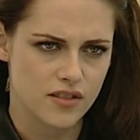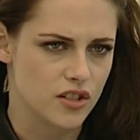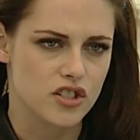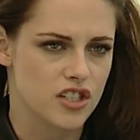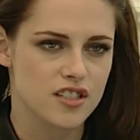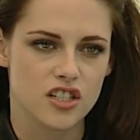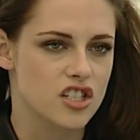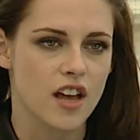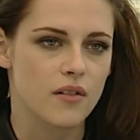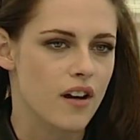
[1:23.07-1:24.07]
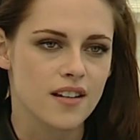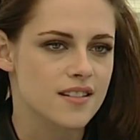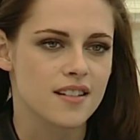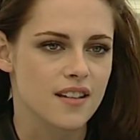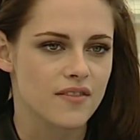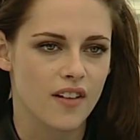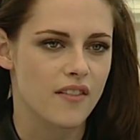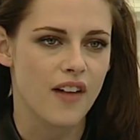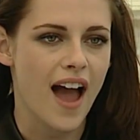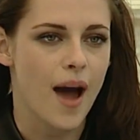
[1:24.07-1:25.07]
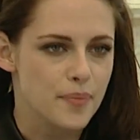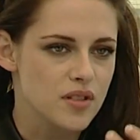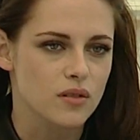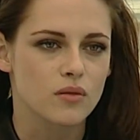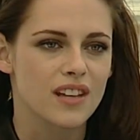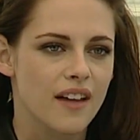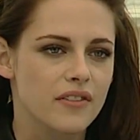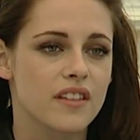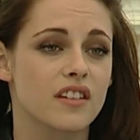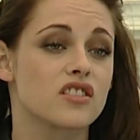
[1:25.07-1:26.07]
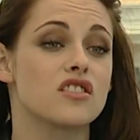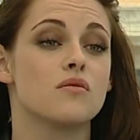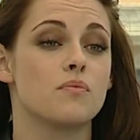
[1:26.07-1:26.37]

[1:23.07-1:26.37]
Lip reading: there's just a generosity of absolutely everything.